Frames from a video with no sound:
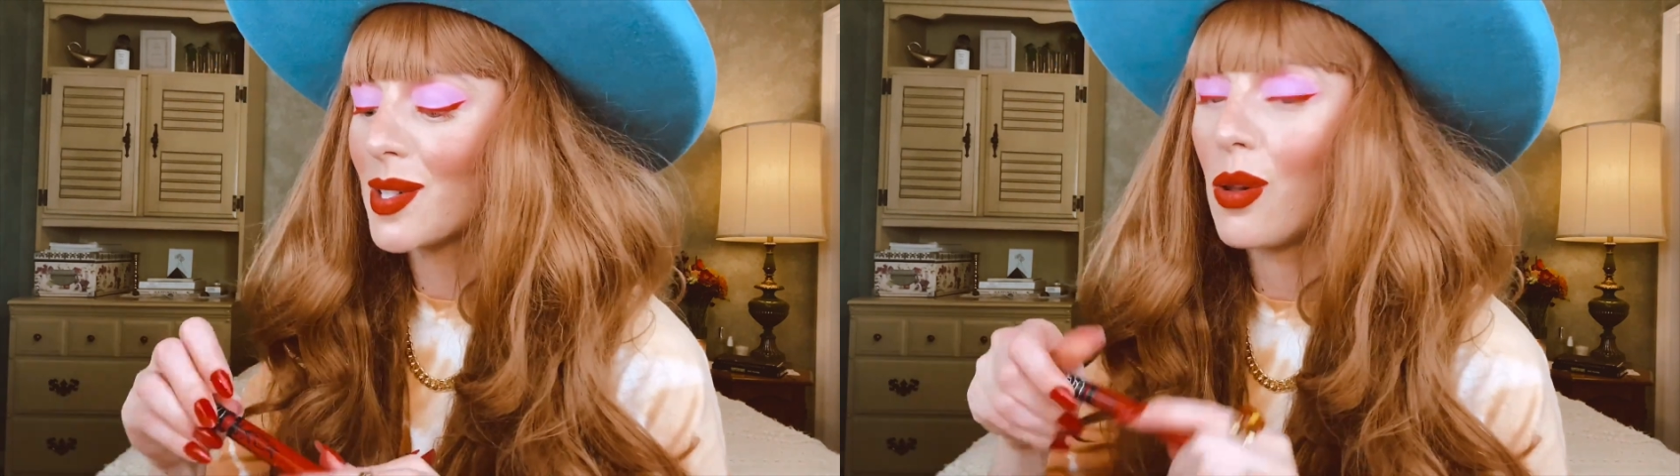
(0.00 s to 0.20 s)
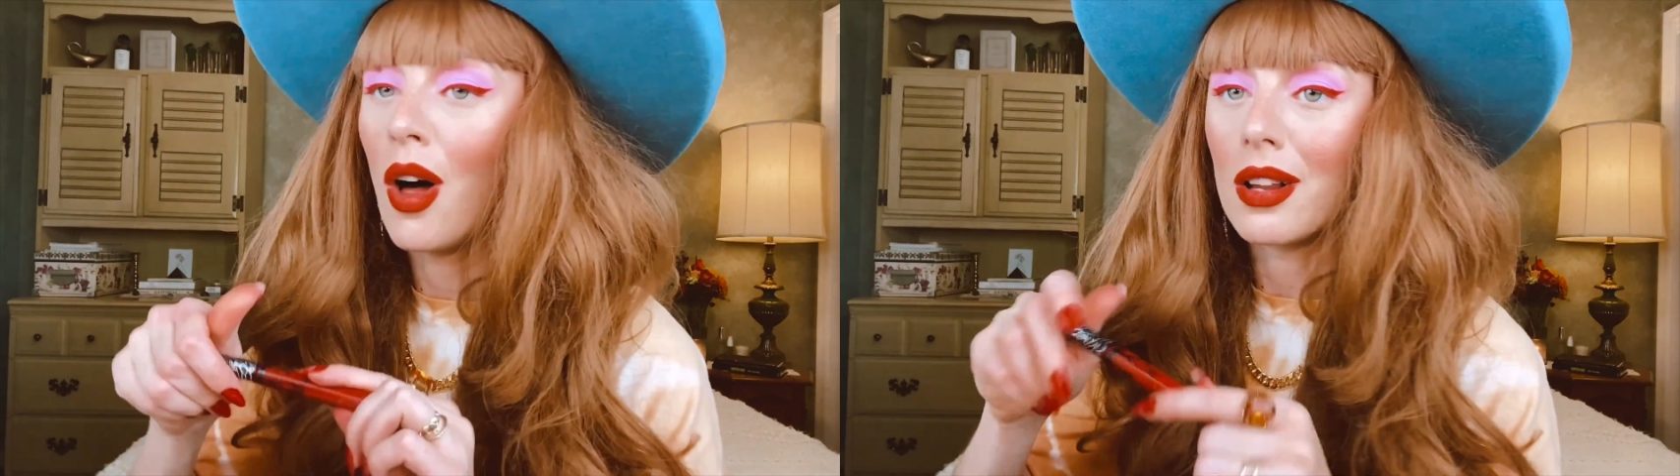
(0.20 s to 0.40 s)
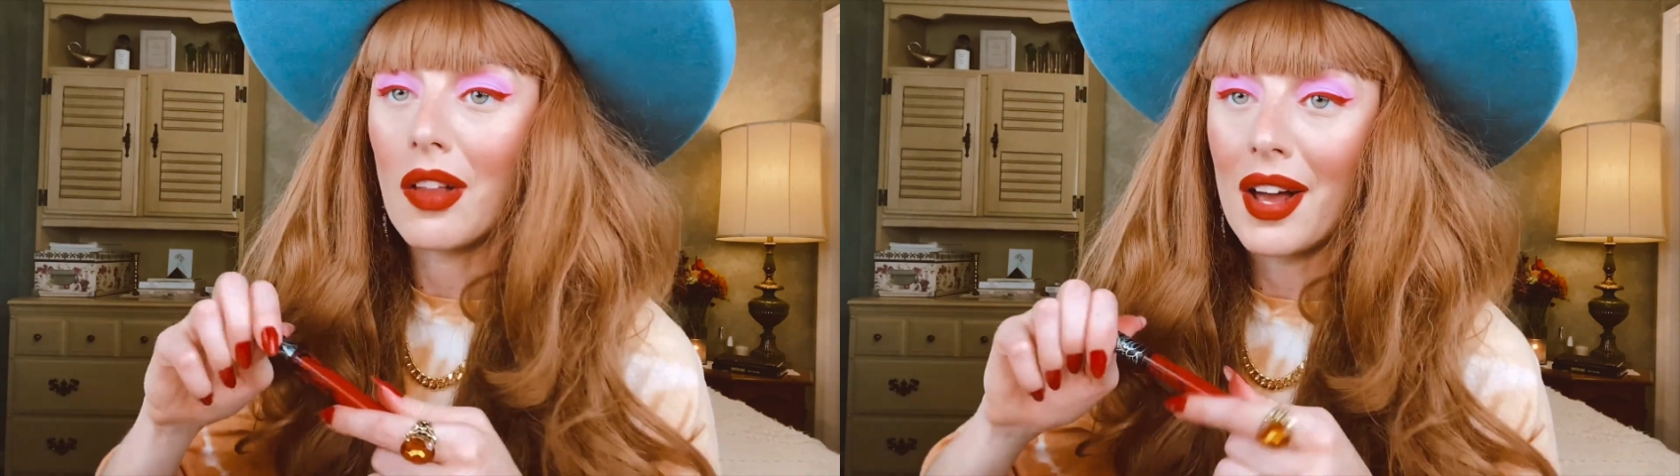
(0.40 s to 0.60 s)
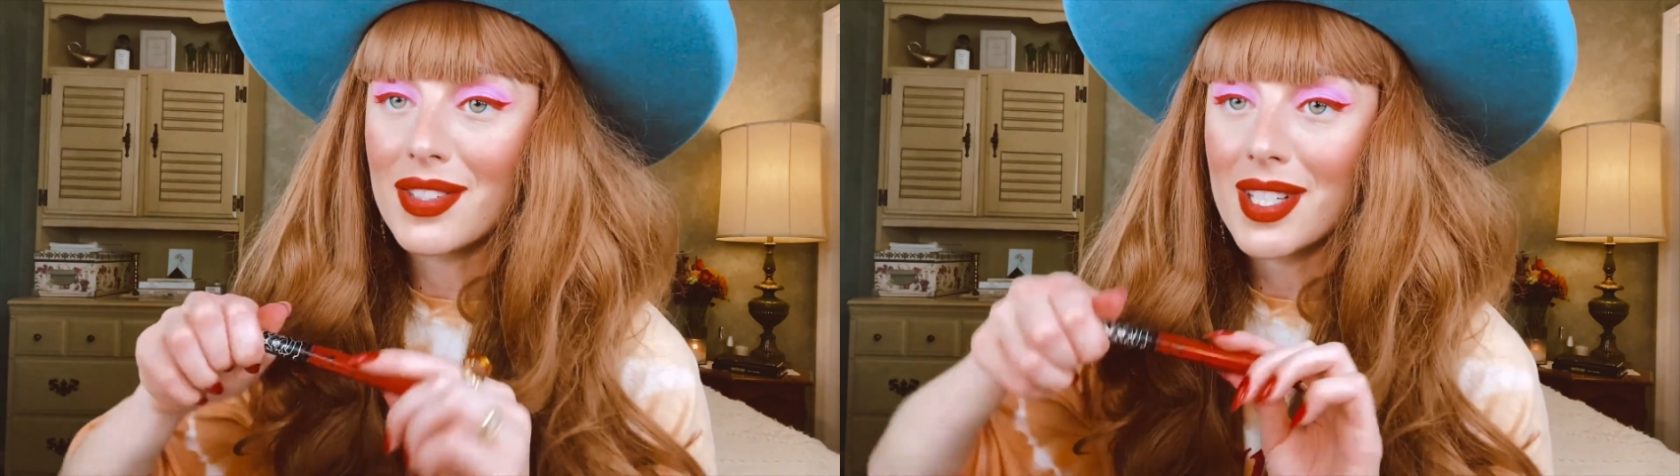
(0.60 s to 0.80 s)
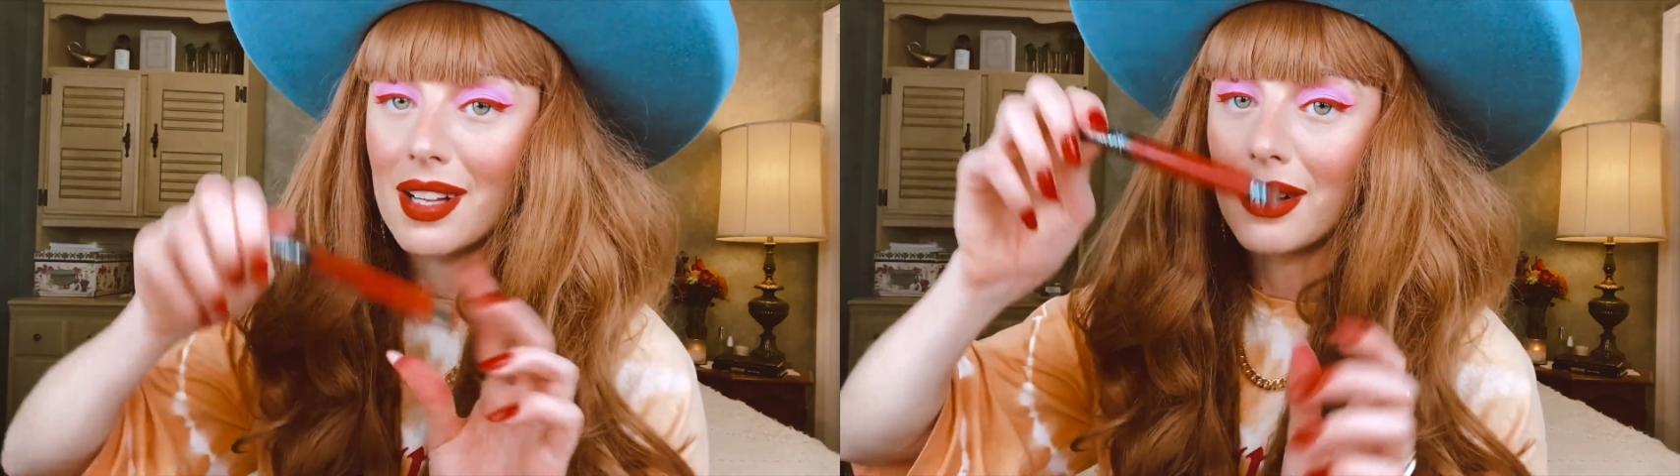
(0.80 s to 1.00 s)

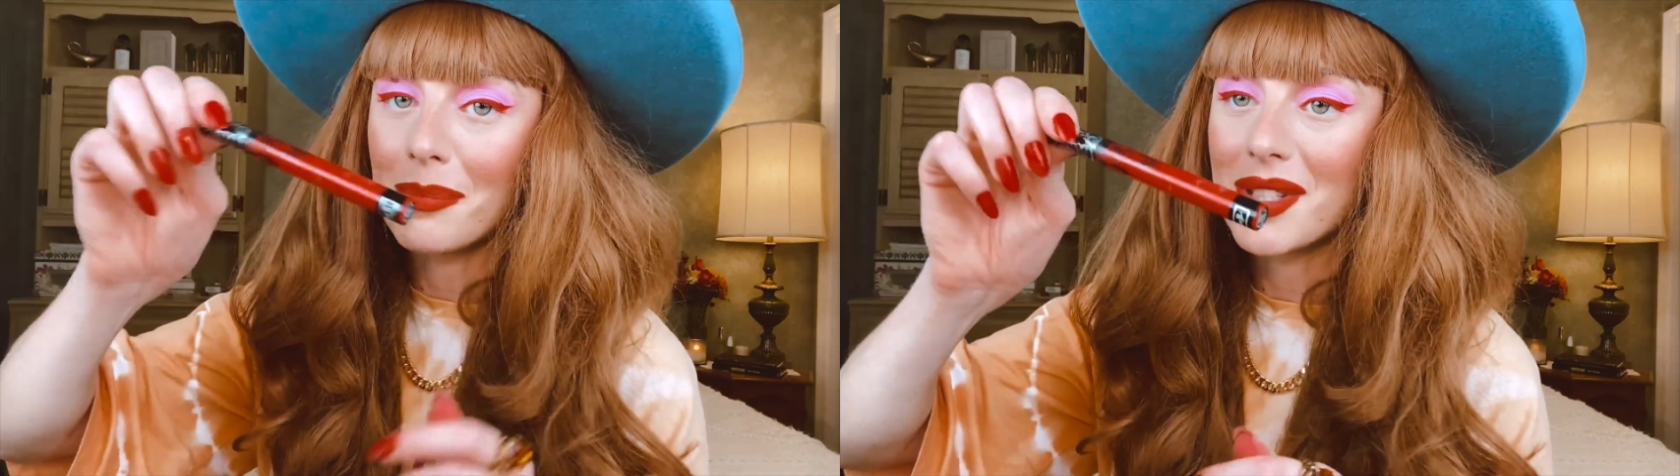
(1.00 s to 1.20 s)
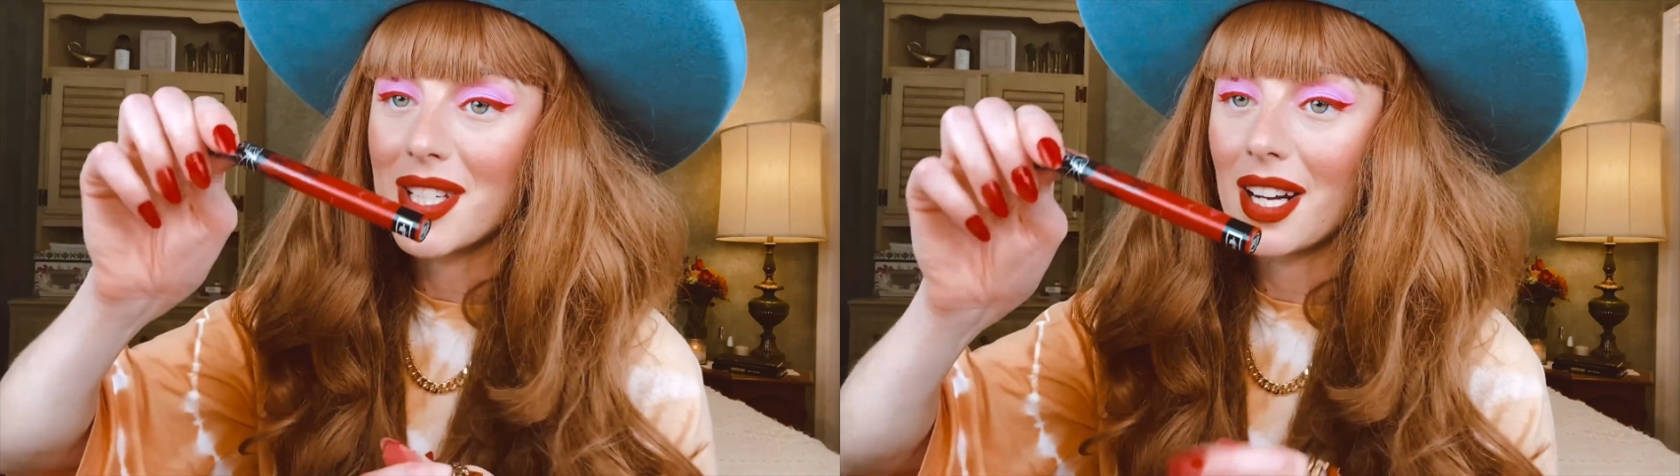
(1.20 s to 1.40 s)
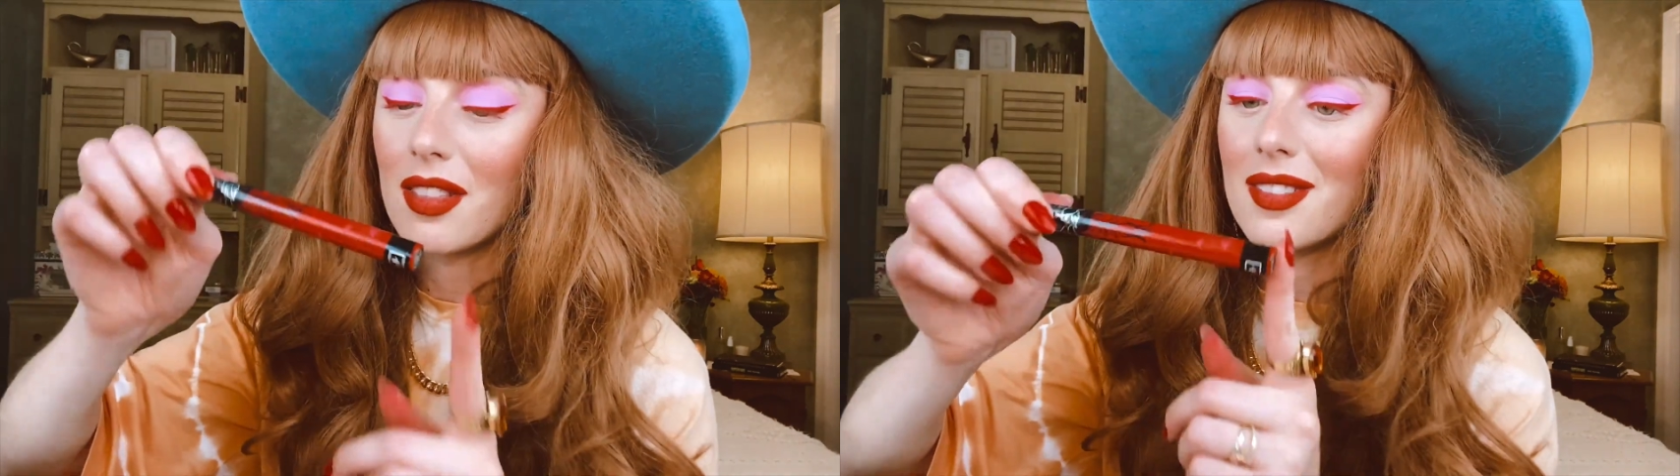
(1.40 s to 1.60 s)
long-lasting lipstick.